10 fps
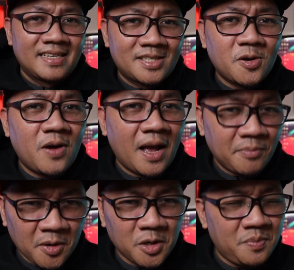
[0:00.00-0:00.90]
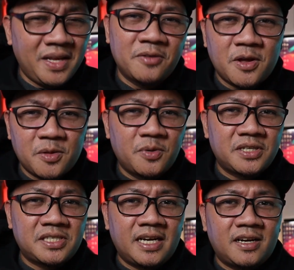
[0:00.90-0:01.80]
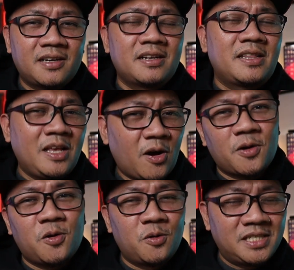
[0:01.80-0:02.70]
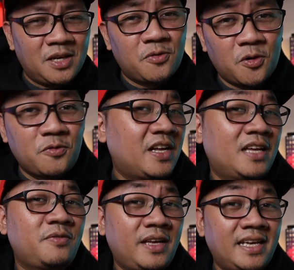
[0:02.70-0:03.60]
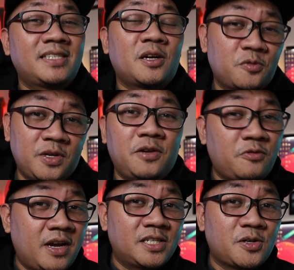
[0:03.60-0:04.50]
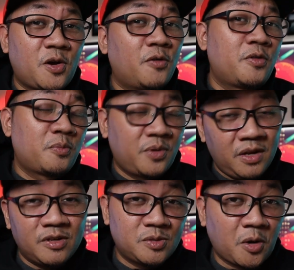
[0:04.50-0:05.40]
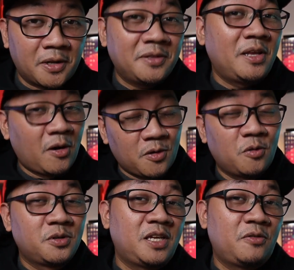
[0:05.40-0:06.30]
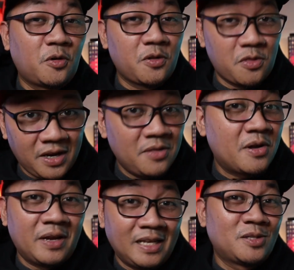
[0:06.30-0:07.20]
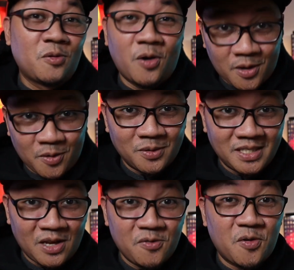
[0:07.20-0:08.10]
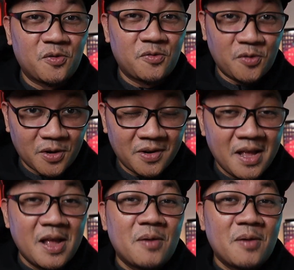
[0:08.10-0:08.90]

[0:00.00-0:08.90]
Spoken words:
So I'm not going to beat around the bush here. The ROG Phone 5 is a refresh of the previous model, the ROG Phone 3. There is no ROG Phone 4.